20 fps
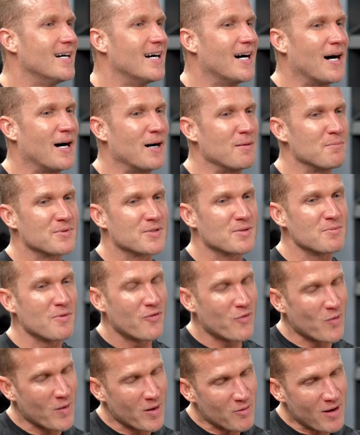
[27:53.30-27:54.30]
Um, so
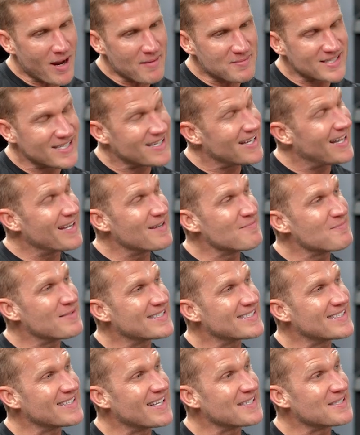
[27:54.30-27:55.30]
before we wrap today,
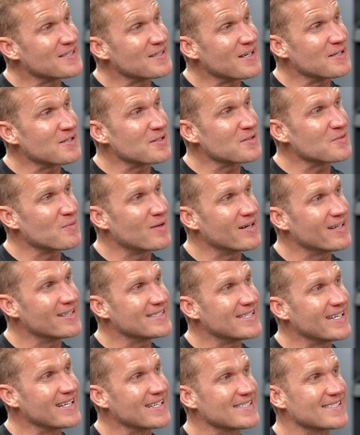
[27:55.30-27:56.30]
Miss Leslie, I just want to
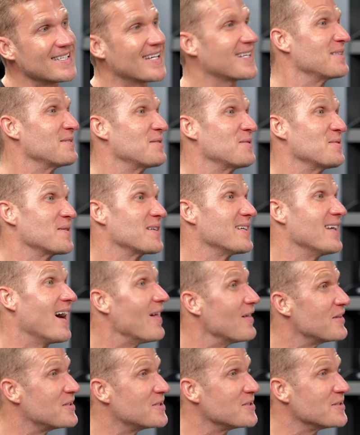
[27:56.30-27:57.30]
take a second to
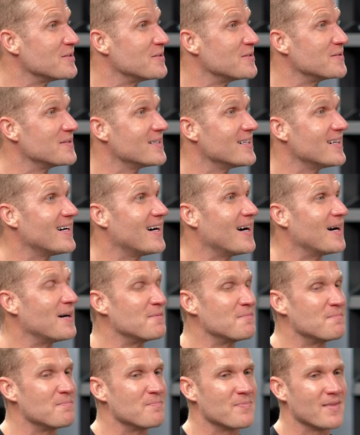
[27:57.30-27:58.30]
acknowledge you.
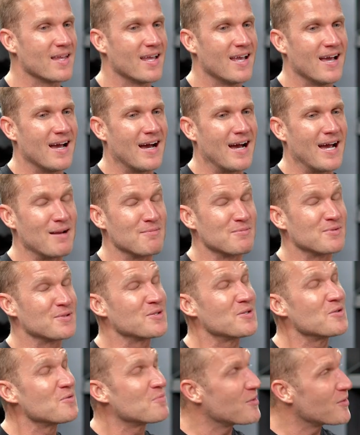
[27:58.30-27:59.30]
Um, I am
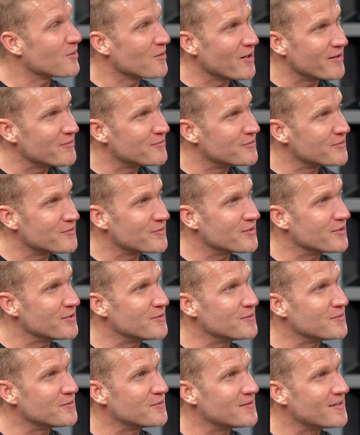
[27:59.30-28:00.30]
super grateful for
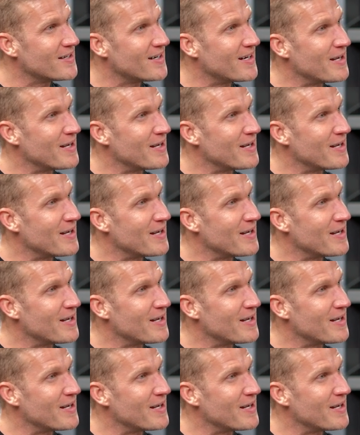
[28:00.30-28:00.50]
you.